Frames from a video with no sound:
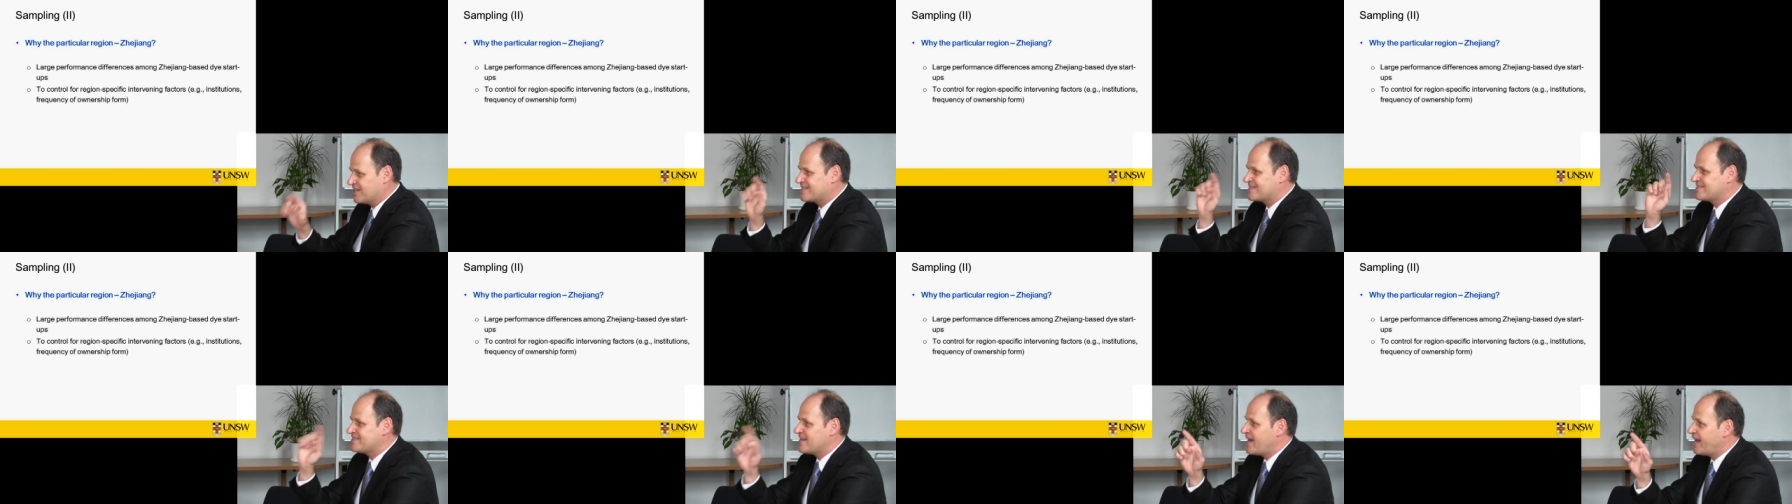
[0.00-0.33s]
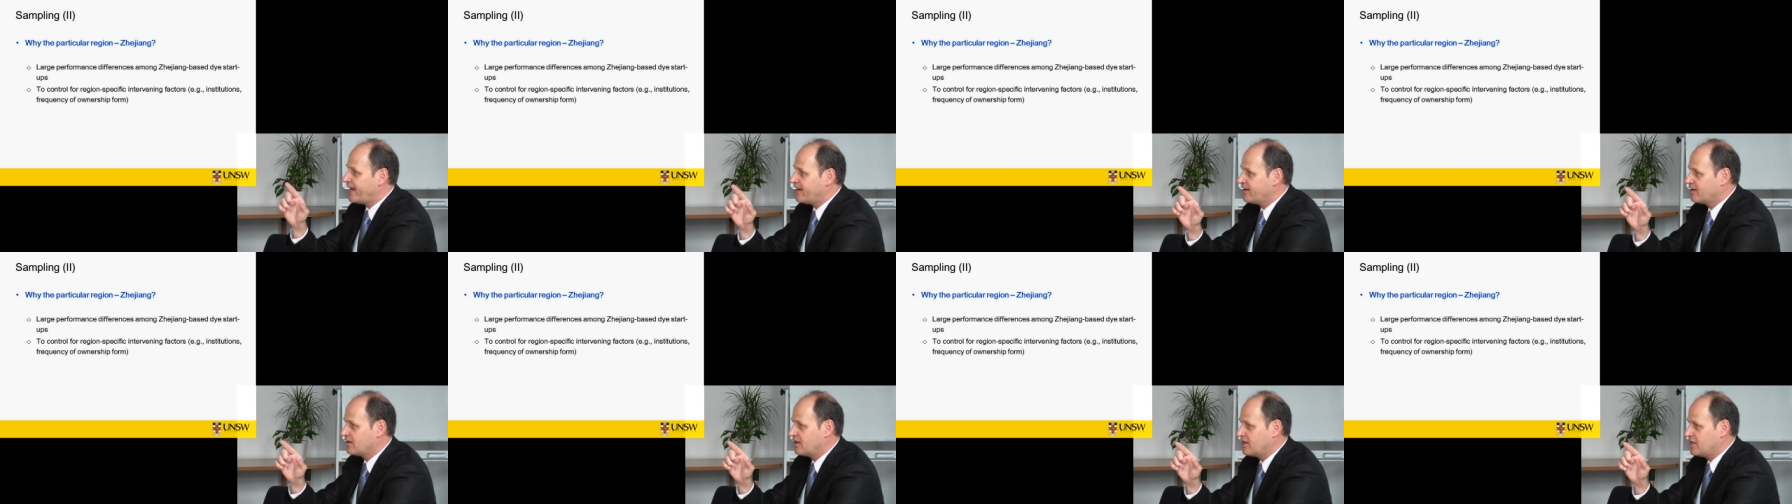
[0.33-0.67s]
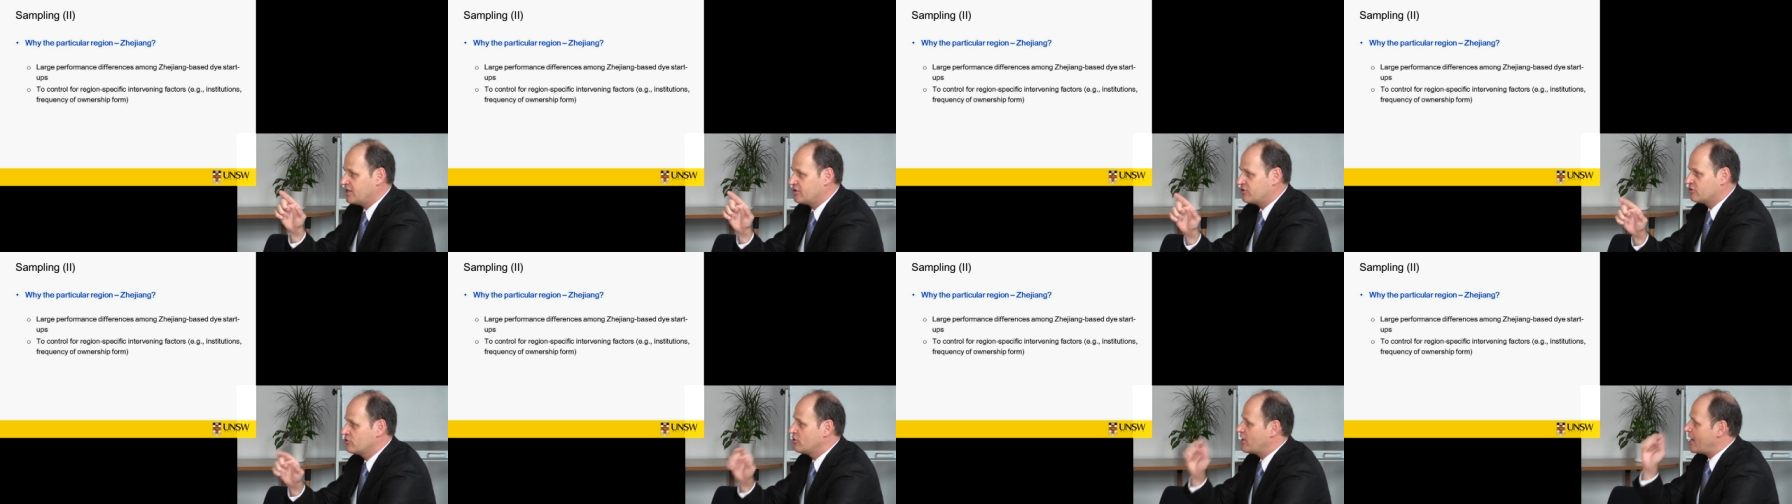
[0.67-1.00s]
And
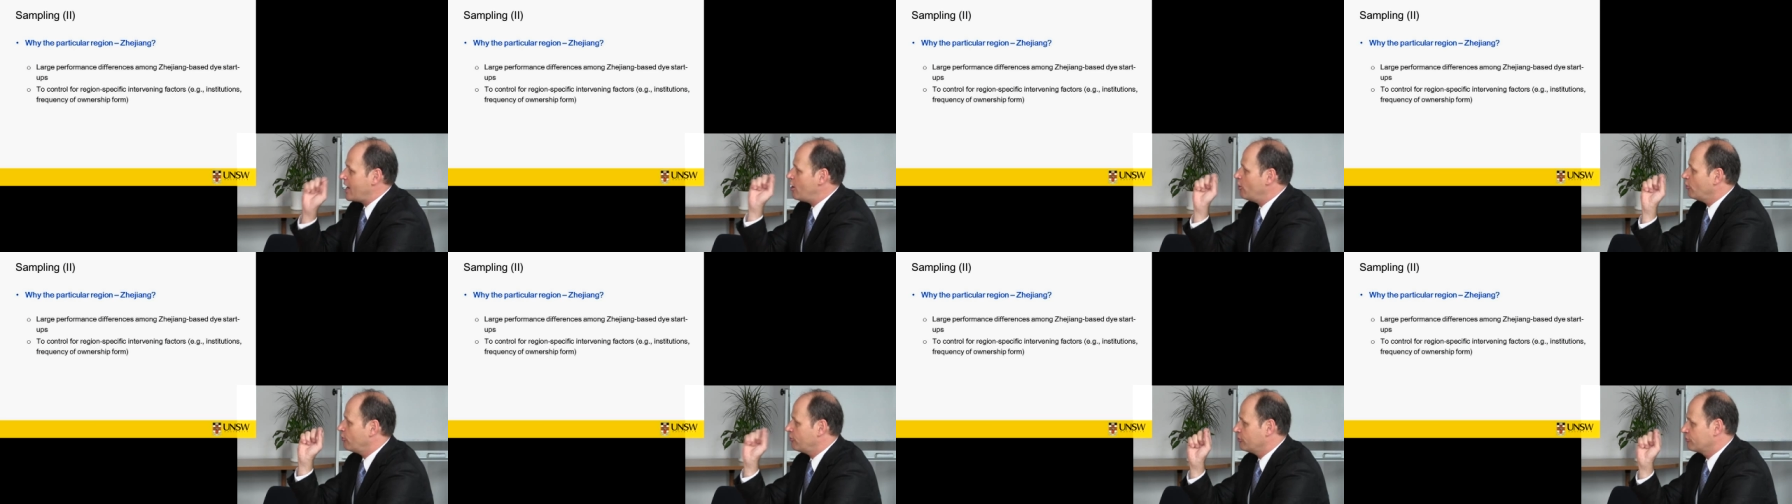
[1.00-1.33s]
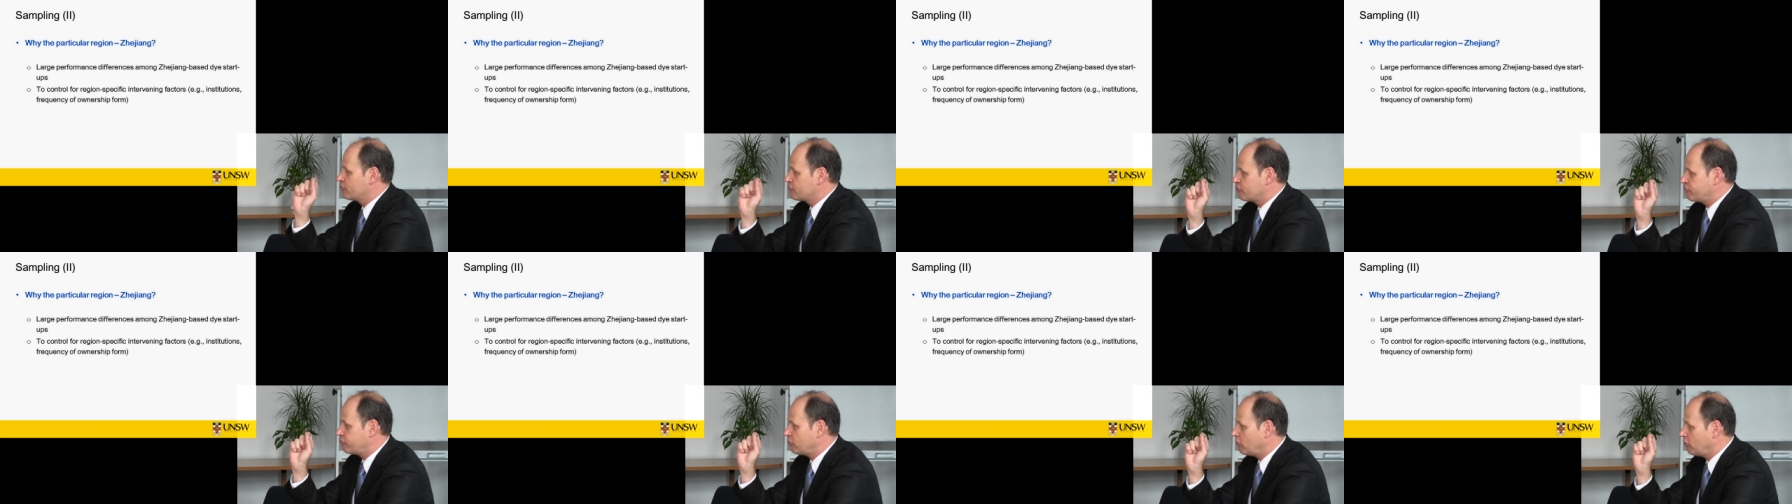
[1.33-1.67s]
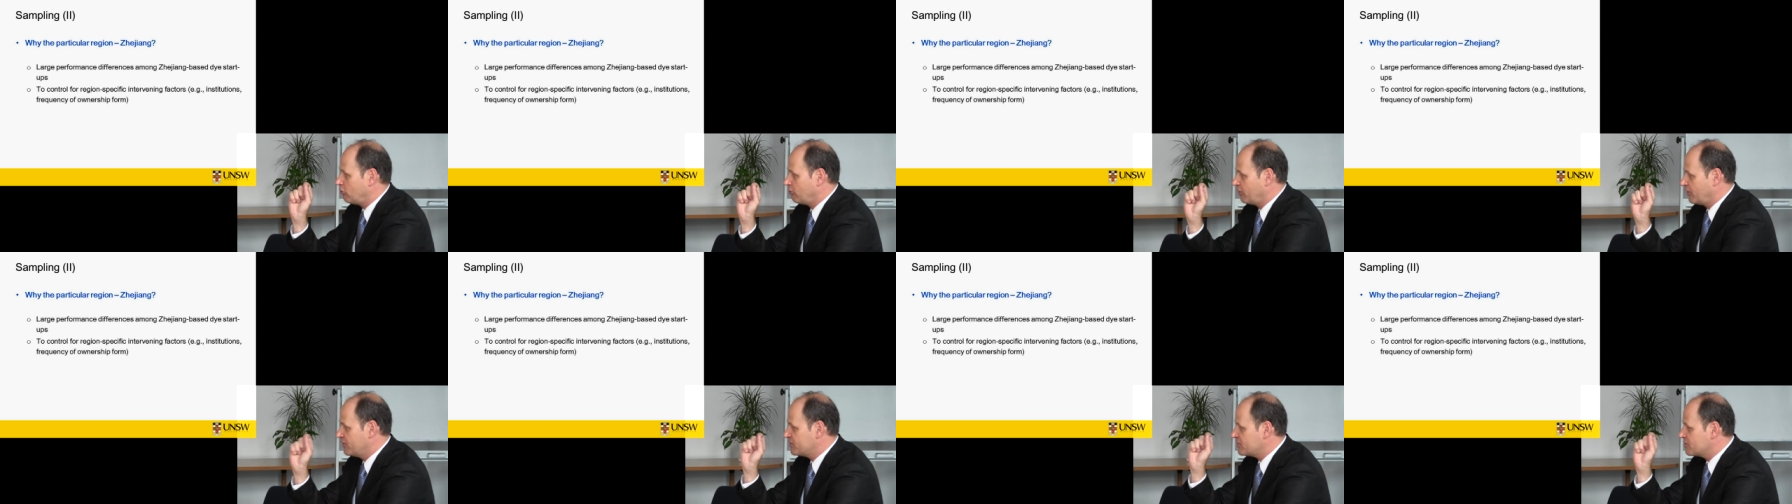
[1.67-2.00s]
secondly, to now control,